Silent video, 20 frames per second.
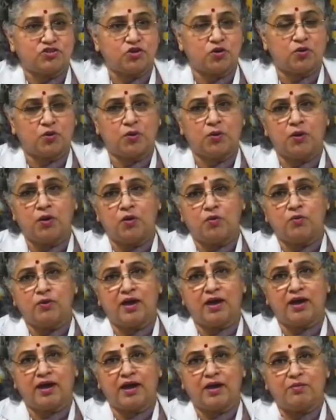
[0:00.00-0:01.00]
So we
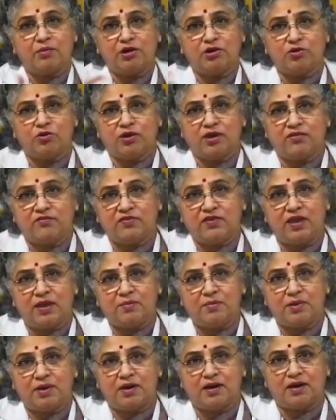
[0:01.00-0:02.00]
are able to give
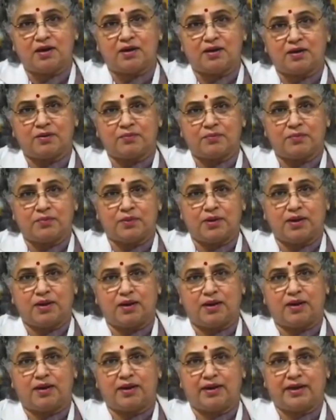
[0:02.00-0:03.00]
them
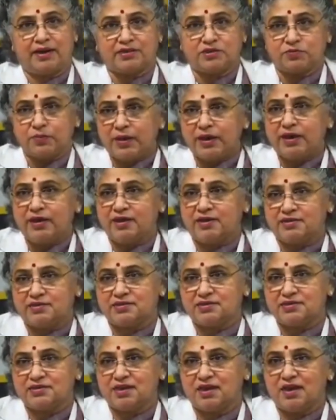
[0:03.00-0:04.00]
a
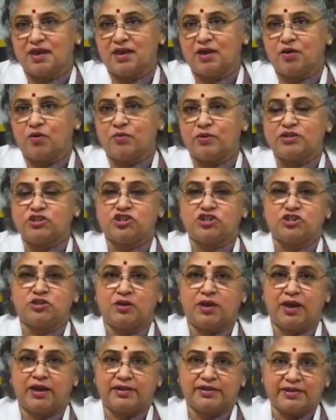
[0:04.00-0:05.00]
experience which
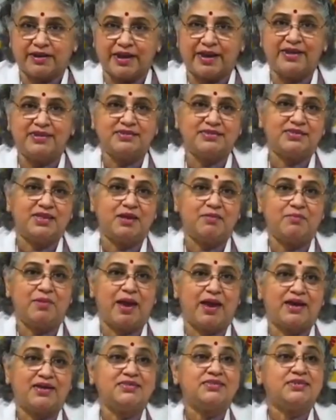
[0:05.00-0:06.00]
trains them
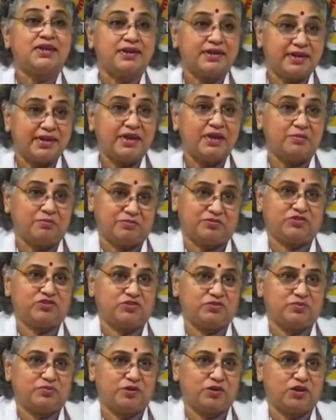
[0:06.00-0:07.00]
as teams.
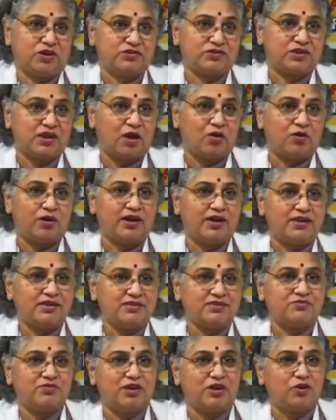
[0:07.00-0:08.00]
Because
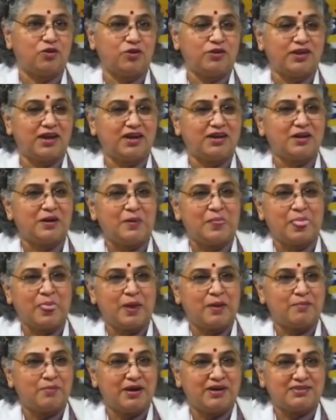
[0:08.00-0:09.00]
nowadays we know that
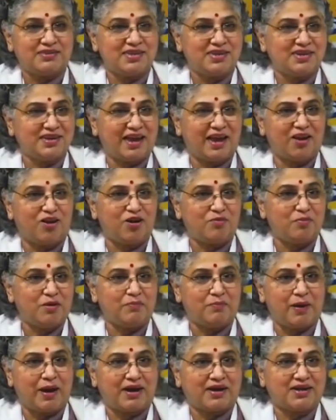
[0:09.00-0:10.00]
medicine cannot be
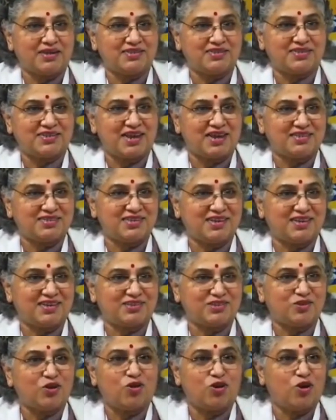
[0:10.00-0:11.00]
practiced as a
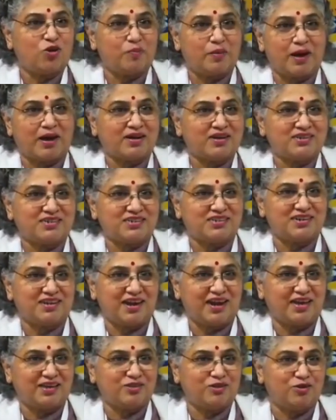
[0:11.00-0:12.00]
solo practitioner
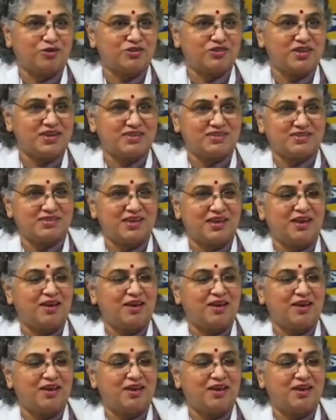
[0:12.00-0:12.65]
like those days.